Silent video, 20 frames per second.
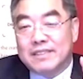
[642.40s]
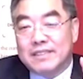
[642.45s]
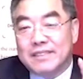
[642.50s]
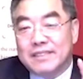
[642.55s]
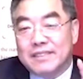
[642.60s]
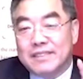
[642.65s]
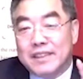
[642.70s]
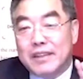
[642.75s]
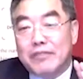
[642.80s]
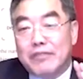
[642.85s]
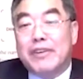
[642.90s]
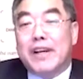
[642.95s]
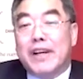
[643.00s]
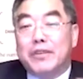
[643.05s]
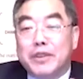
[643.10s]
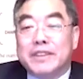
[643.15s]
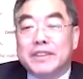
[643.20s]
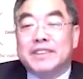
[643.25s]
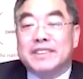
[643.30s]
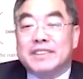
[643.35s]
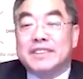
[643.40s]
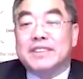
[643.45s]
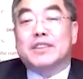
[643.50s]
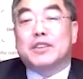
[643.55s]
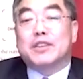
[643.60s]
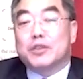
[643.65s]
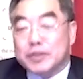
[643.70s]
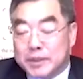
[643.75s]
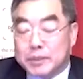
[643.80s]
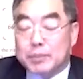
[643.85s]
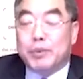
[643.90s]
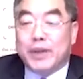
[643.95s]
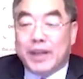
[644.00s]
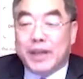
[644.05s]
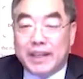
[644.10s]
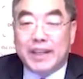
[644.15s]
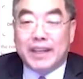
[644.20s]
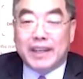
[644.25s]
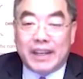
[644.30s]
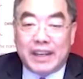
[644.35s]
virus is still
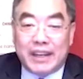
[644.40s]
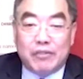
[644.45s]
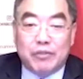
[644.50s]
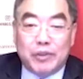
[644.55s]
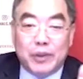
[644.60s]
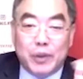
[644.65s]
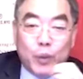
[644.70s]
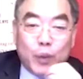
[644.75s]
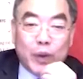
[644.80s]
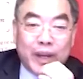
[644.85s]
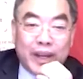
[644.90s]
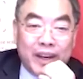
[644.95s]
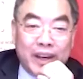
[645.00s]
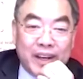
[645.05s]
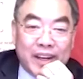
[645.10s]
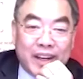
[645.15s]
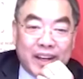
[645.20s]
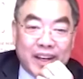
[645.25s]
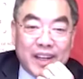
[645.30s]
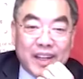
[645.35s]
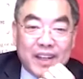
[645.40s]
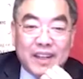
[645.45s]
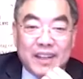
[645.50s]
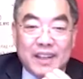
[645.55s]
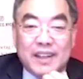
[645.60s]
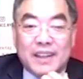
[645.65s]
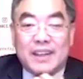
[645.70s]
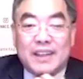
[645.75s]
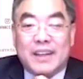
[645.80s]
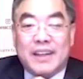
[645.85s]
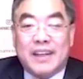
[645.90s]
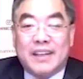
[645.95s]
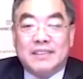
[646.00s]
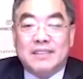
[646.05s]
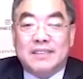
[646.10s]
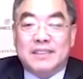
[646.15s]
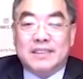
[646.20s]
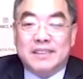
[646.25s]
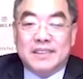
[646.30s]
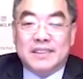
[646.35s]
spreading everywhere,
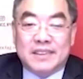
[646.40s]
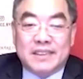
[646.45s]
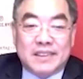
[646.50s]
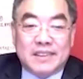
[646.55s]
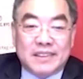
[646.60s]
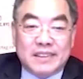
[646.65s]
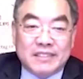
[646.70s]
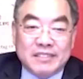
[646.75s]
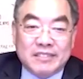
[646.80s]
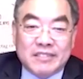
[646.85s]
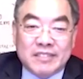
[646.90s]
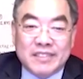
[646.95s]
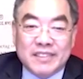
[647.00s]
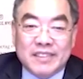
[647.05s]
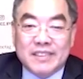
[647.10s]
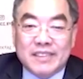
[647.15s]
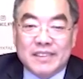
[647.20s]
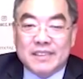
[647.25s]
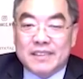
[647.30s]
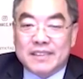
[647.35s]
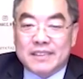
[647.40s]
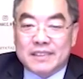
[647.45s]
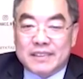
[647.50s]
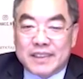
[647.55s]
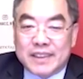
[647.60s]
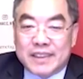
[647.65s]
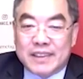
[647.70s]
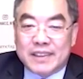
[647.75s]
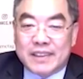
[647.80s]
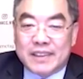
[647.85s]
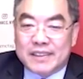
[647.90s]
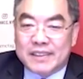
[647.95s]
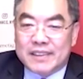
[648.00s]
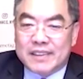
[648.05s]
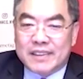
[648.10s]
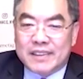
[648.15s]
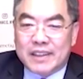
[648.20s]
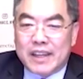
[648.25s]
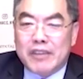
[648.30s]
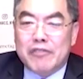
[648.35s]
and
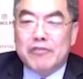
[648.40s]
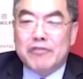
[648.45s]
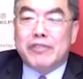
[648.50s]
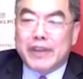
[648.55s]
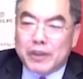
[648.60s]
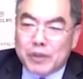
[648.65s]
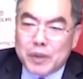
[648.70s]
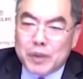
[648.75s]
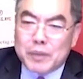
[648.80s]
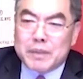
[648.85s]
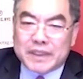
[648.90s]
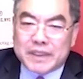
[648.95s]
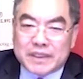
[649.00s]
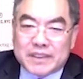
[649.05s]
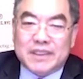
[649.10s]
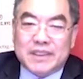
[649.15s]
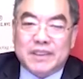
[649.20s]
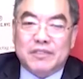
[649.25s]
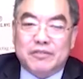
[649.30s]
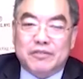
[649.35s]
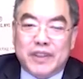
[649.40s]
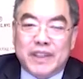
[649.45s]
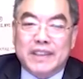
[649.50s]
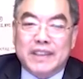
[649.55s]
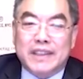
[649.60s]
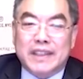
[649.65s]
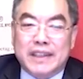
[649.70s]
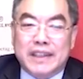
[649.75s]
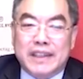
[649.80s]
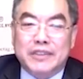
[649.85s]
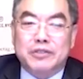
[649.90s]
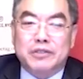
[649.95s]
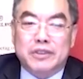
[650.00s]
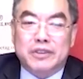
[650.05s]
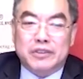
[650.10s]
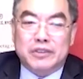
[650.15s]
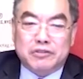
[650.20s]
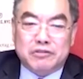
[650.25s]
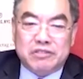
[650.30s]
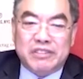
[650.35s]
the environment for
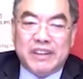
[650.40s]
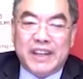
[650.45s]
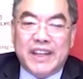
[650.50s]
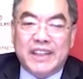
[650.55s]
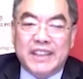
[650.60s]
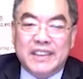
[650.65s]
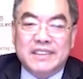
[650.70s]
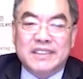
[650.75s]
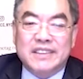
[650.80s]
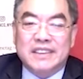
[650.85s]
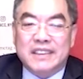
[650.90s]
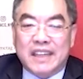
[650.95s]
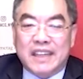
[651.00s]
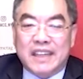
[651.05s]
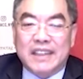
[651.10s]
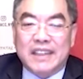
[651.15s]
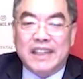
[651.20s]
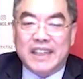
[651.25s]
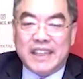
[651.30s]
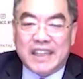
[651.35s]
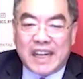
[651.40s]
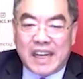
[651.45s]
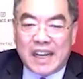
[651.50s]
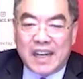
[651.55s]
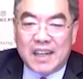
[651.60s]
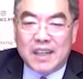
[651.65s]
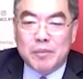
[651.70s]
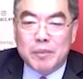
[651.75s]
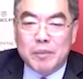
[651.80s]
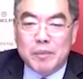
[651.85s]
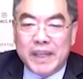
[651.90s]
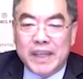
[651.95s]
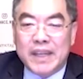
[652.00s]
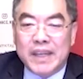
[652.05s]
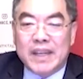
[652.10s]
international trade and the economy